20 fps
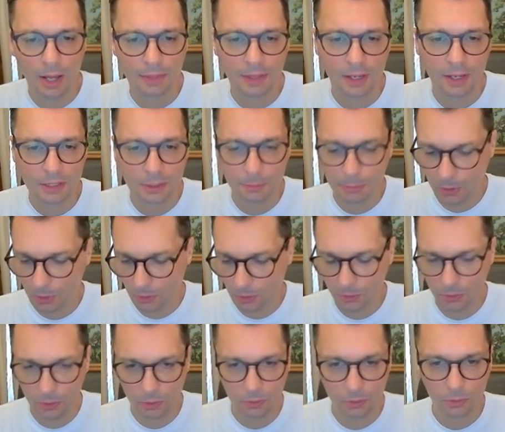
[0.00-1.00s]
think I
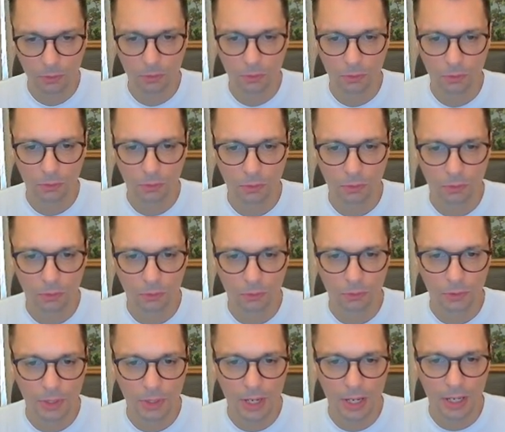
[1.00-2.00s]
spelled
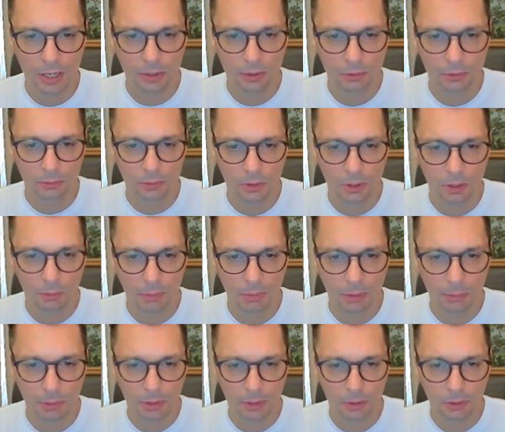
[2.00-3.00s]
Renee wrong,
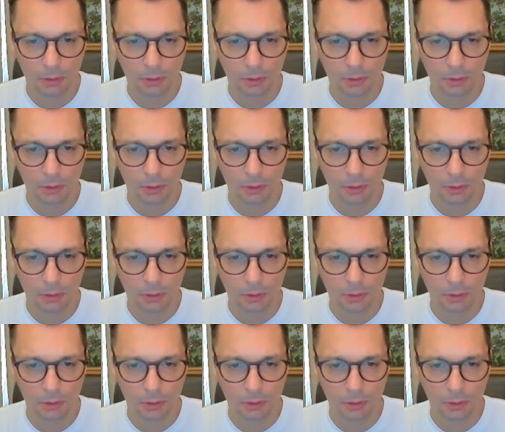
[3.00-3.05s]
maybe.